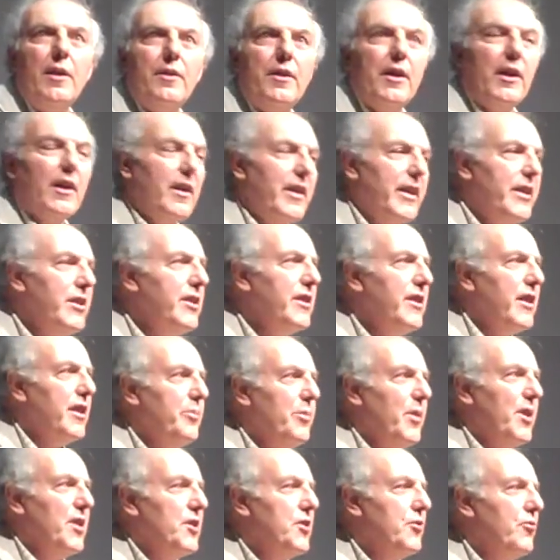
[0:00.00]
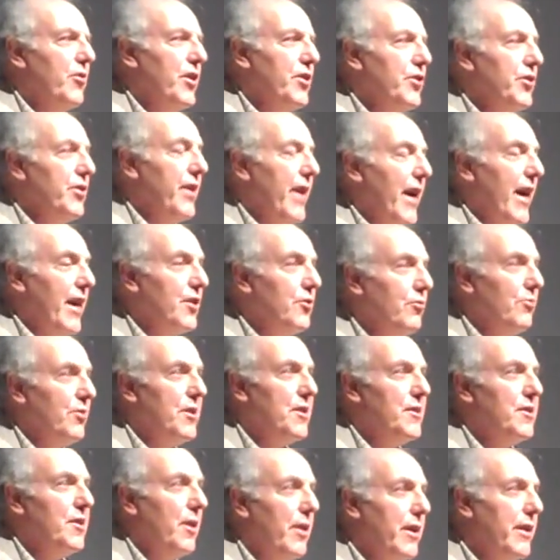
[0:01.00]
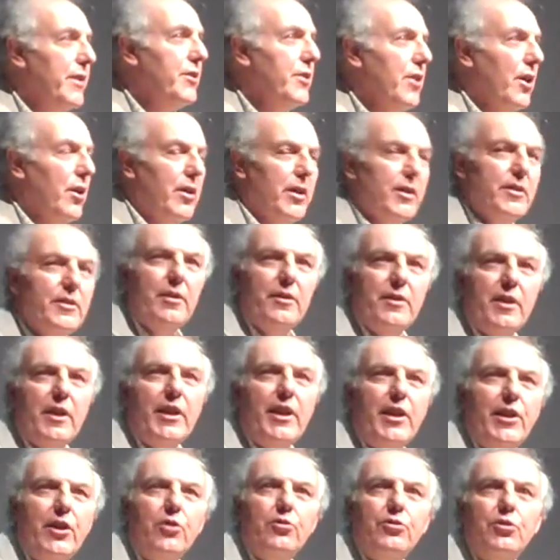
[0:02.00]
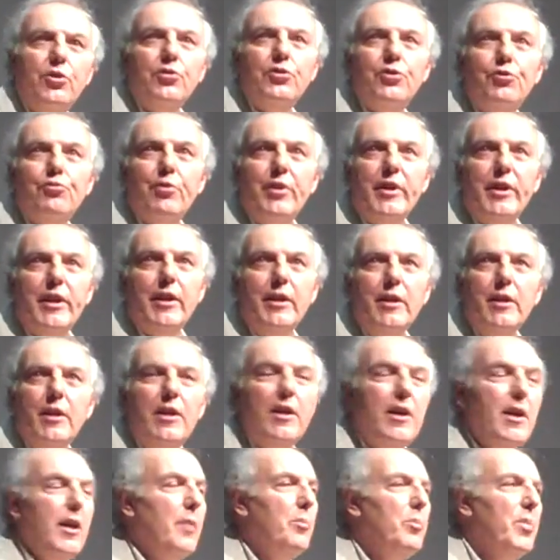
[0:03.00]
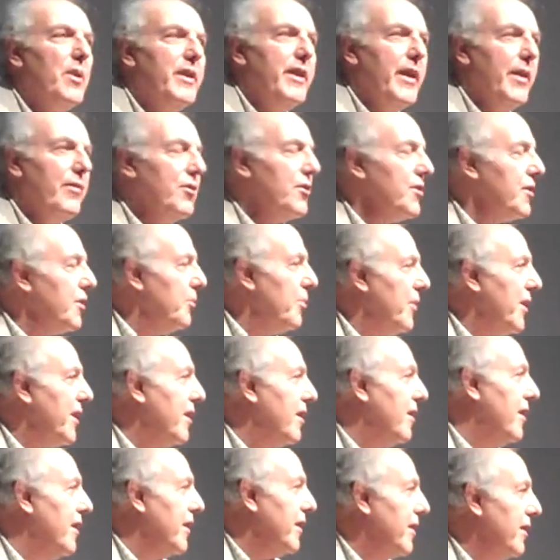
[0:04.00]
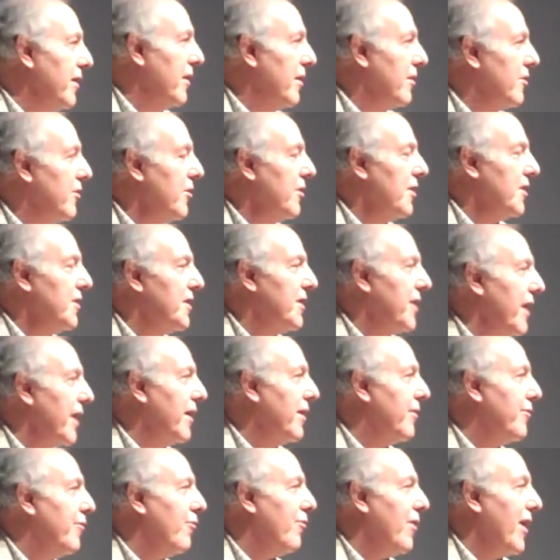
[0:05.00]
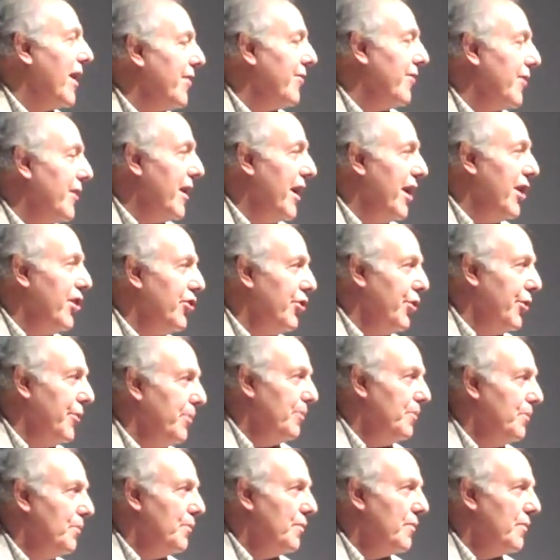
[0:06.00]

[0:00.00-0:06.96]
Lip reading: The Clinton administration actually signed on to the Kyoto Treaty, but never submitted it to the Senate for ratification.